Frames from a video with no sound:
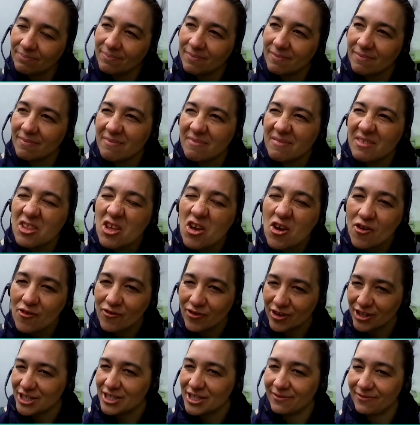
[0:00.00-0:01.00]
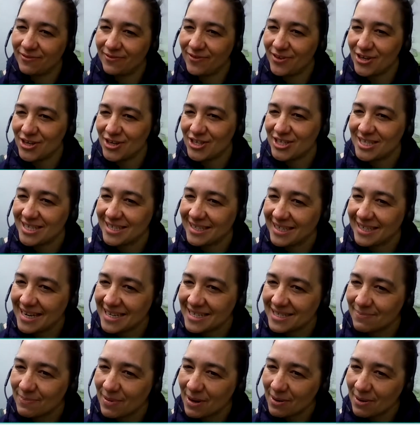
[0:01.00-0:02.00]
nervous at first, I
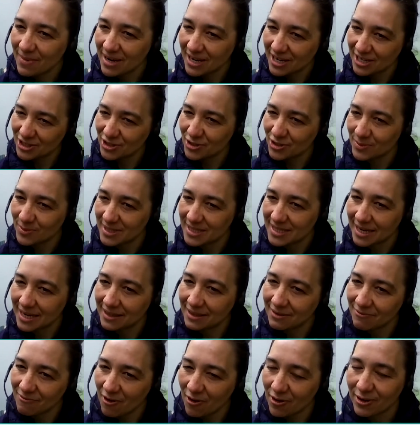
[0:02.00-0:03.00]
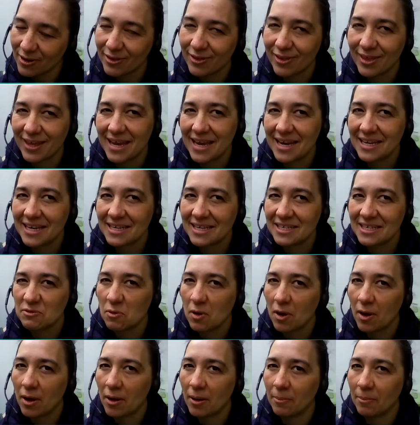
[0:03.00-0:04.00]
guess, about making sure we're saying the right things,
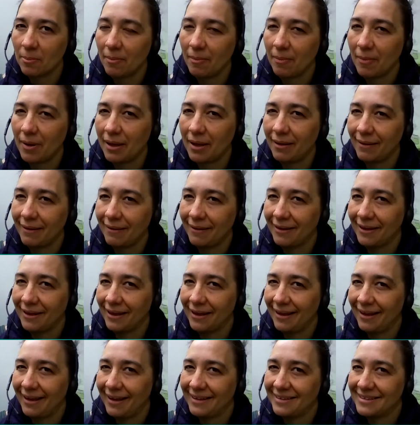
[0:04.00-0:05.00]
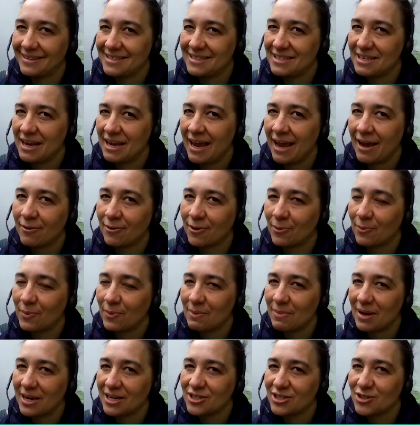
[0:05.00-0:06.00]
and how can we
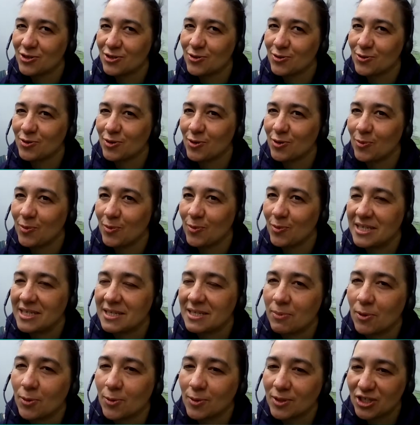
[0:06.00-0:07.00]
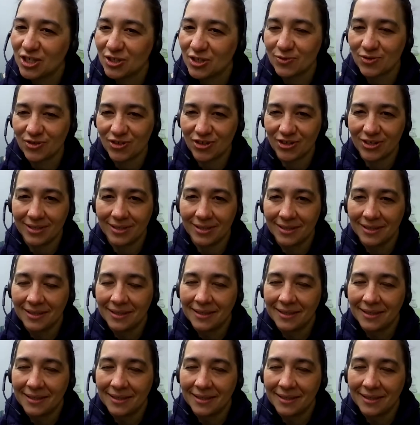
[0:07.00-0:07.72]
make sure that we support children